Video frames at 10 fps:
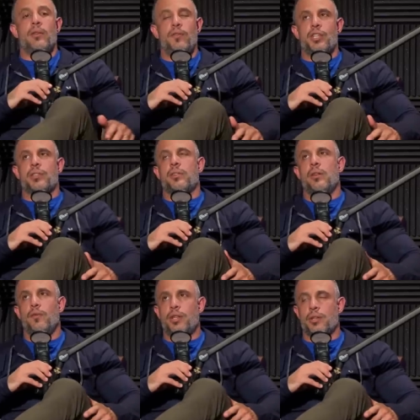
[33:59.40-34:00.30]
you've just
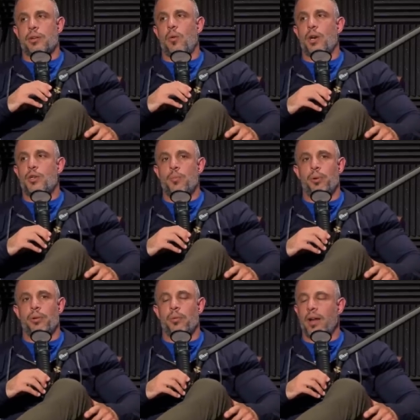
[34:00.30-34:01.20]
you've just
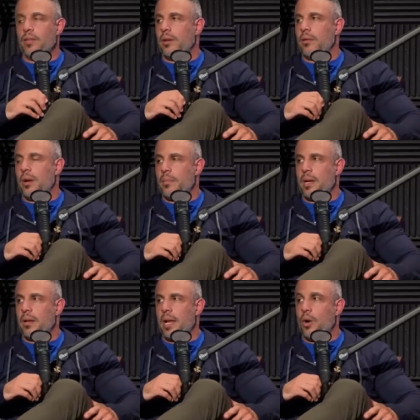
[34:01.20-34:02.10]
quadrupled your revenue. I
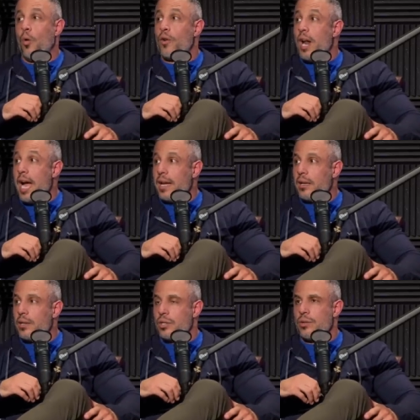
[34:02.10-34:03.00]
mean, like overnight,
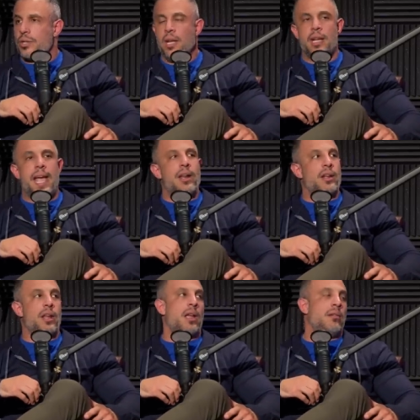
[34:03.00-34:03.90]
as soon as and
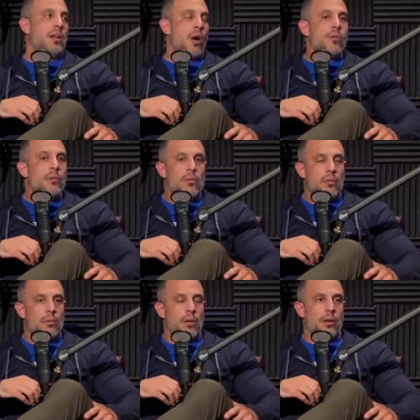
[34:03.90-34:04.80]
and, and you know,
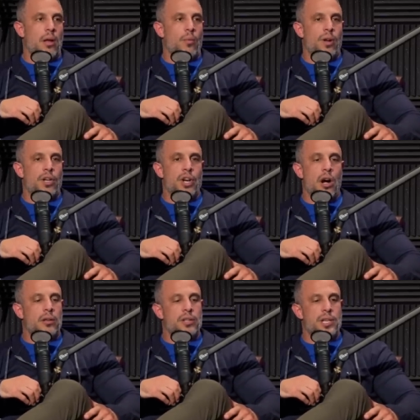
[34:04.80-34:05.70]
when a
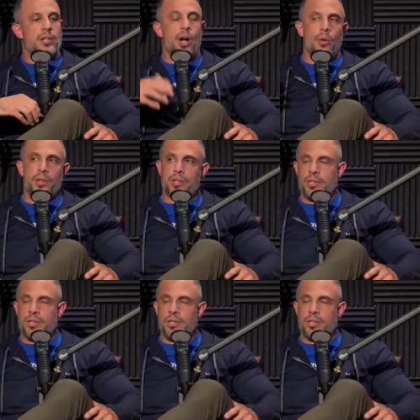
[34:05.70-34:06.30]
doctor says, "Oh, this